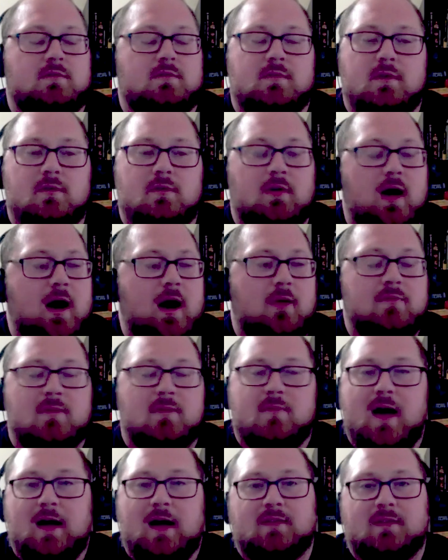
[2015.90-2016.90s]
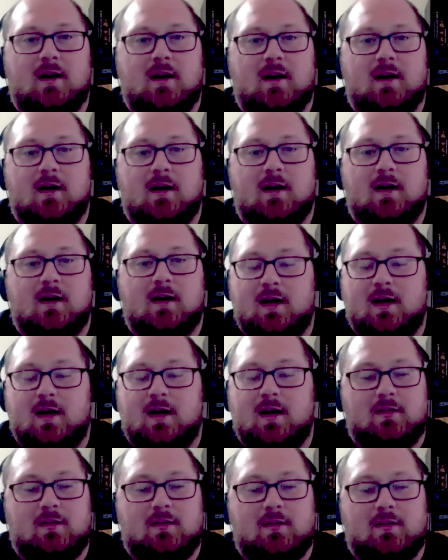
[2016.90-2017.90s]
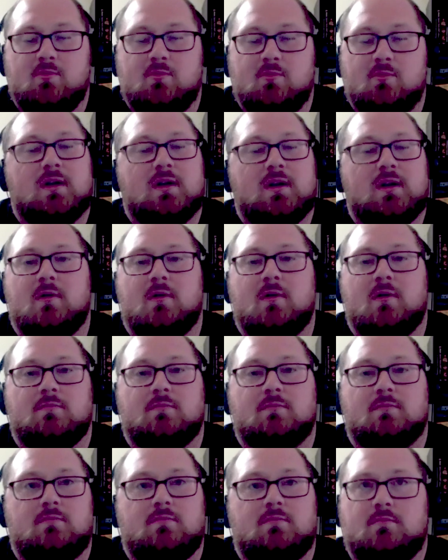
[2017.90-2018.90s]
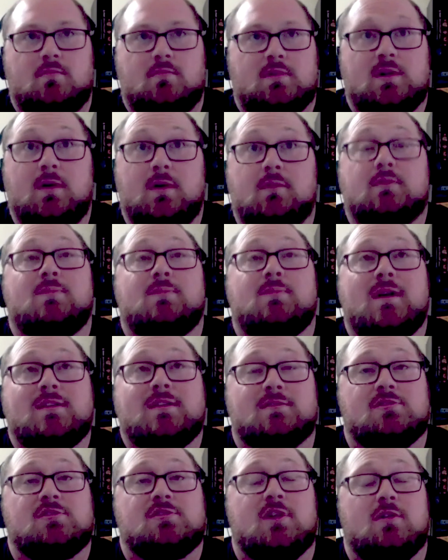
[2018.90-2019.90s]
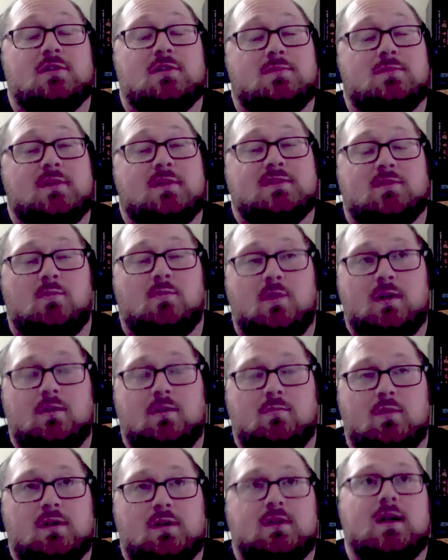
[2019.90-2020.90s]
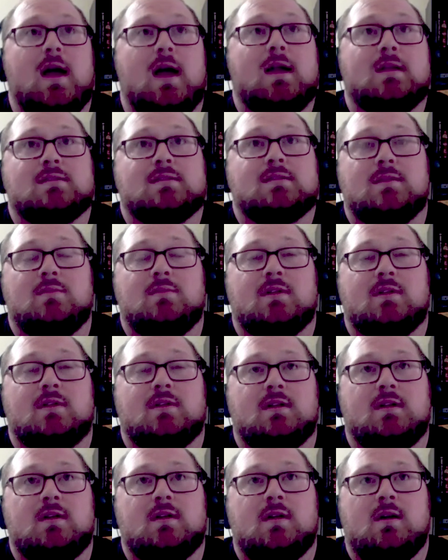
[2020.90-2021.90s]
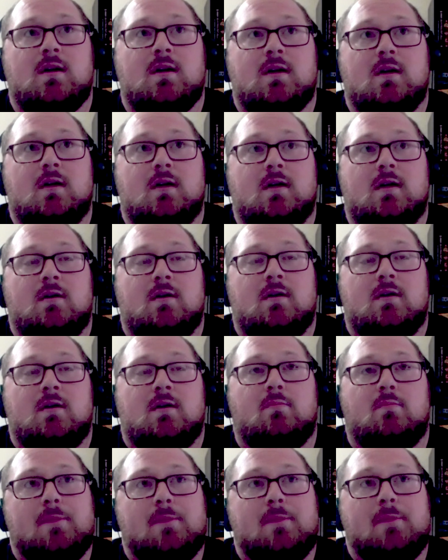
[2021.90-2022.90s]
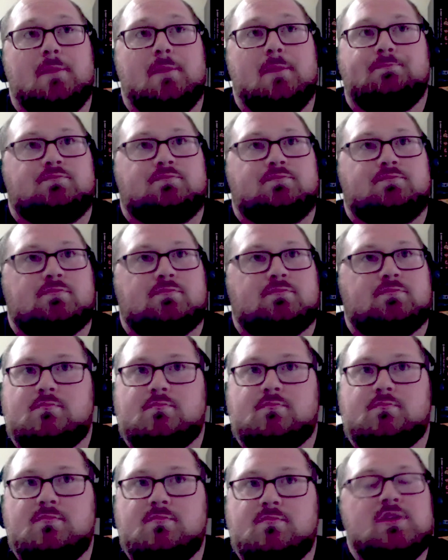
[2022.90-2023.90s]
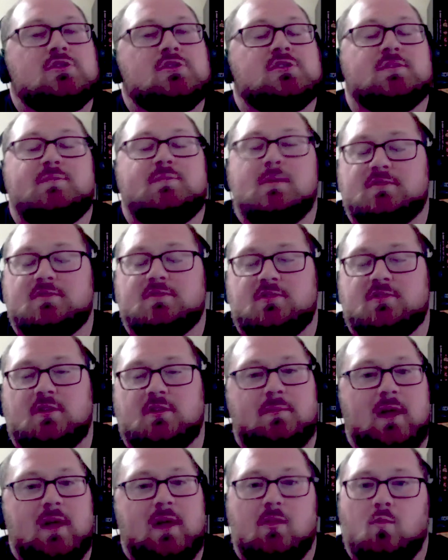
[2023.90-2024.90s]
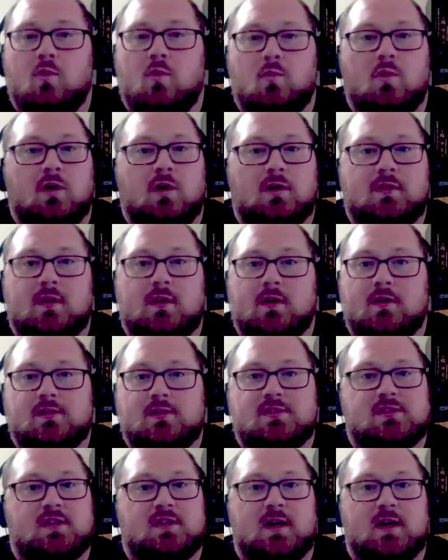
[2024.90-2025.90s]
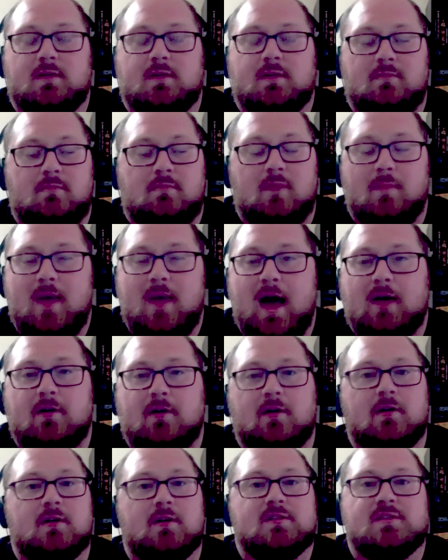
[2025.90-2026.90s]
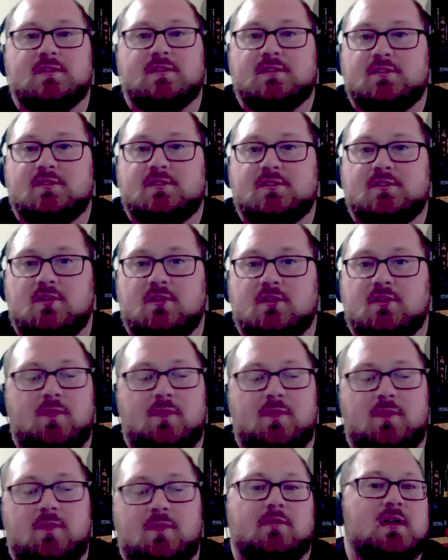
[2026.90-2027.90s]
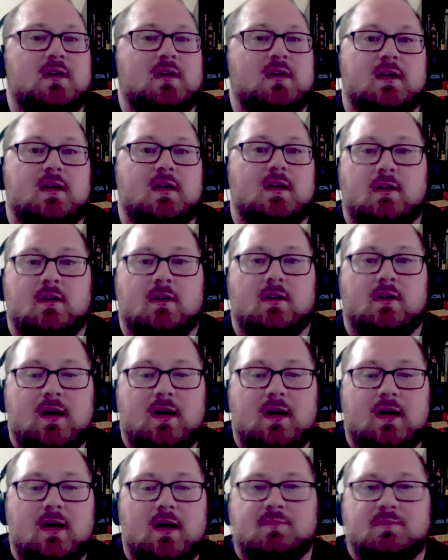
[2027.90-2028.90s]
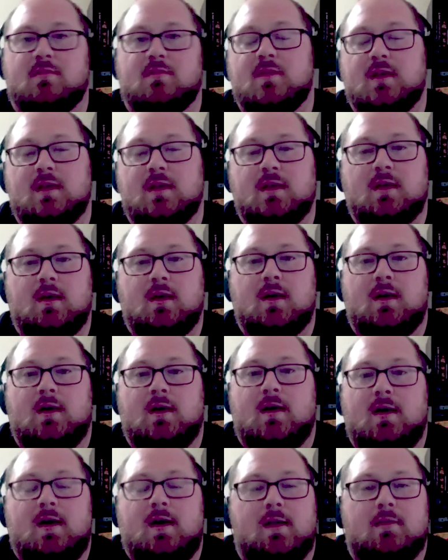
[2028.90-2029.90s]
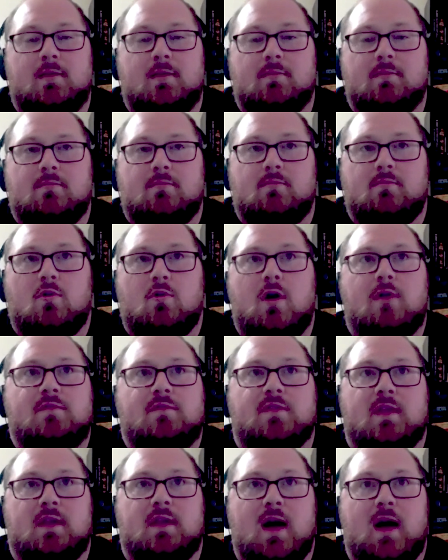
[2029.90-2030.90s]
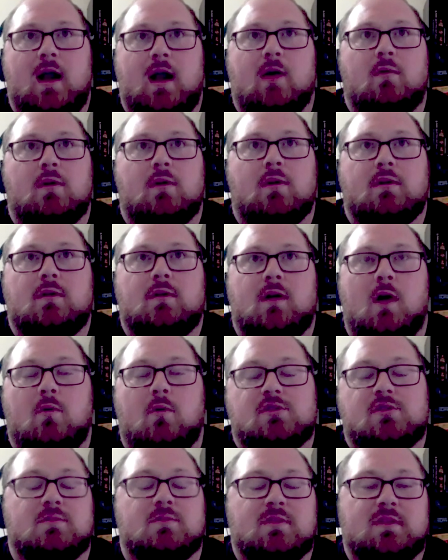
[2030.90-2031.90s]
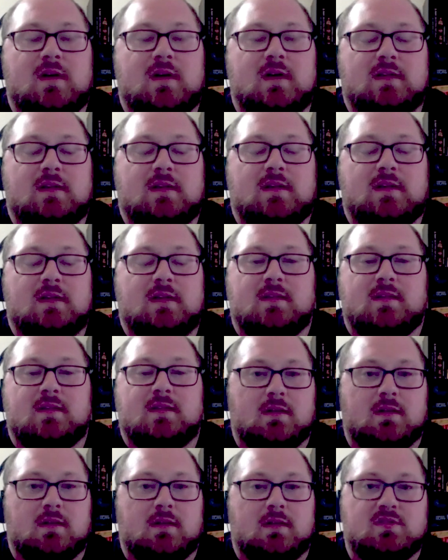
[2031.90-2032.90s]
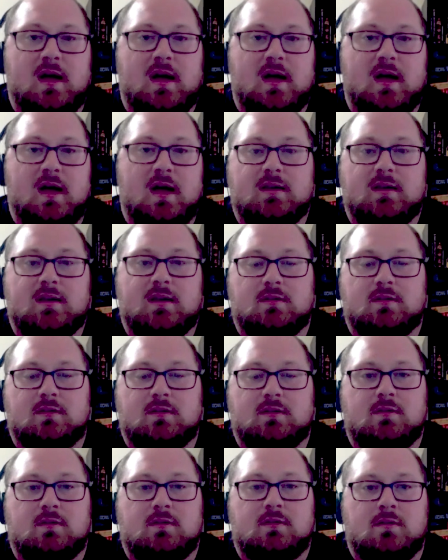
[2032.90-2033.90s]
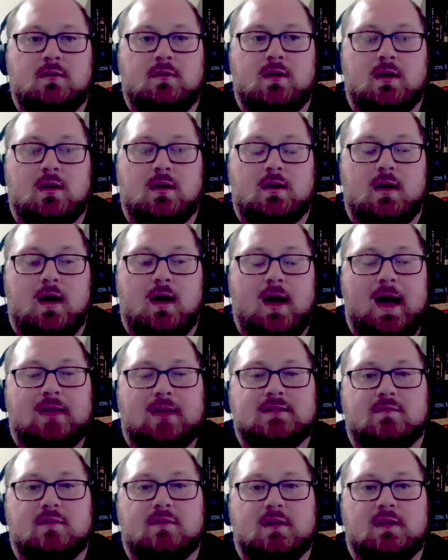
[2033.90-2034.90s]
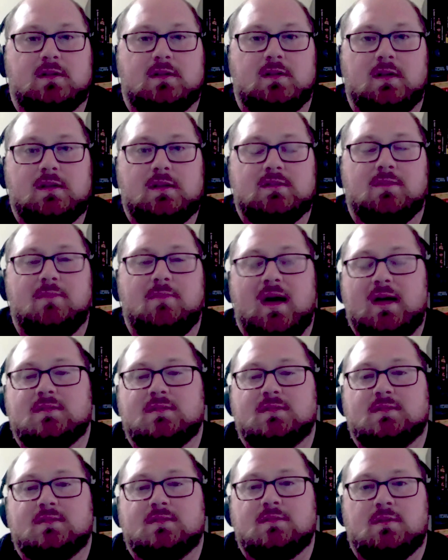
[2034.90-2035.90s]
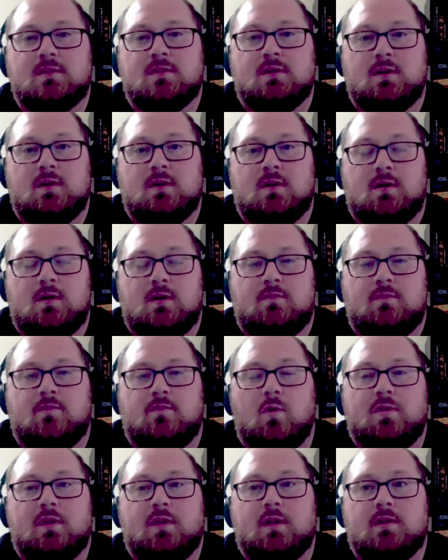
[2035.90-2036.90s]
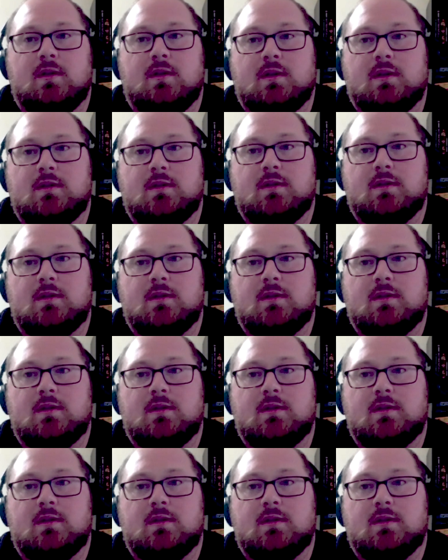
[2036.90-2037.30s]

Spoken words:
dude, I'll be back there and people will be coming. It depends on the show and depends on what night it is typically. But usually people start coming out of the woodwork that are just my back hurts, this starts bothering me, my hips bothering me. And more often than not, I would attribute that to that acute spike in activity and demands for what they need to